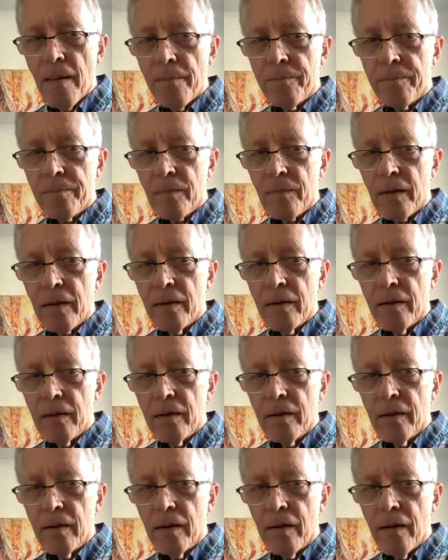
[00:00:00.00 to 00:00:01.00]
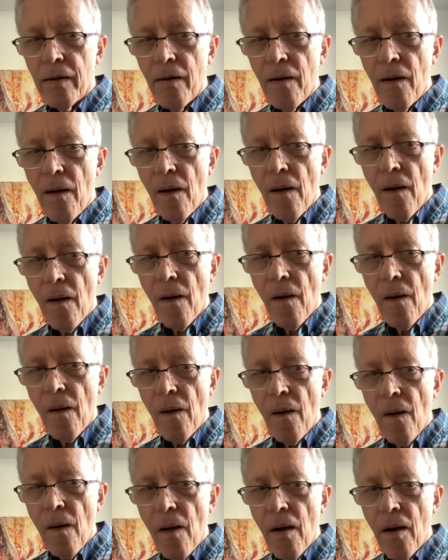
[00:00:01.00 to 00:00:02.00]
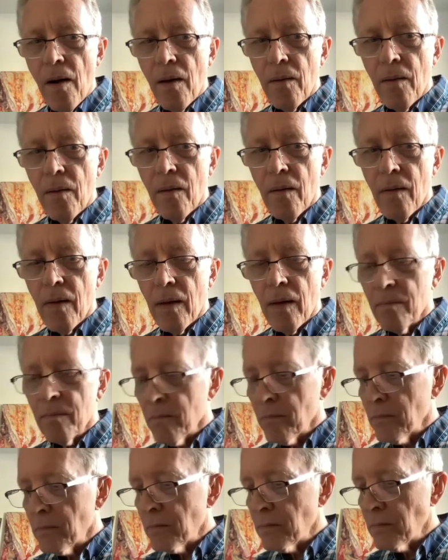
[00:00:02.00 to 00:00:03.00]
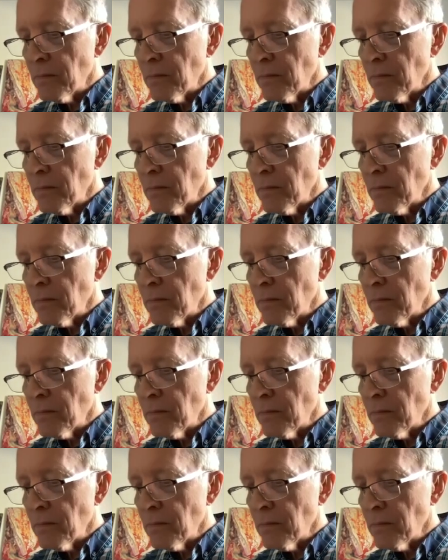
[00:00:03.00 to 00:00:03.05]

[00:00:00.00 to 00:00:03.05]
Let me look that up real quick.